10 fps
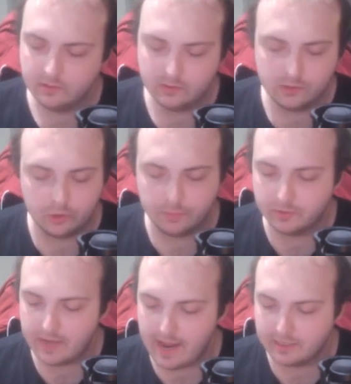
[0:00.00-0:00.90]
triple
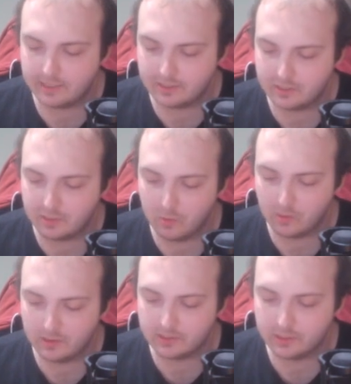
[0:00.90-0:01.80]
tactics
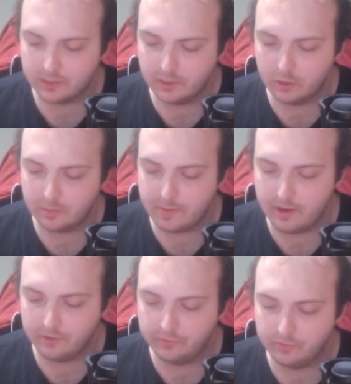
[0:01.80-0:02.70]
support, essentially.
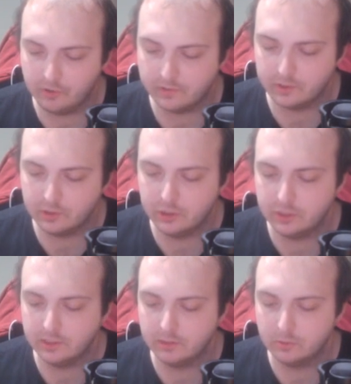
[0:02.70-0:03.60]
Earthbound Servant
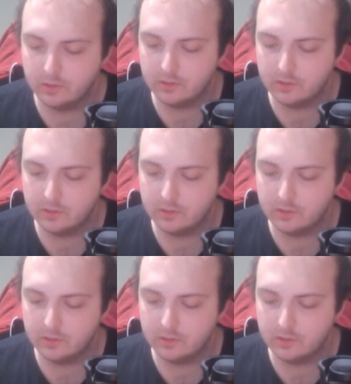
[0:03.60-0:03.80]
Geo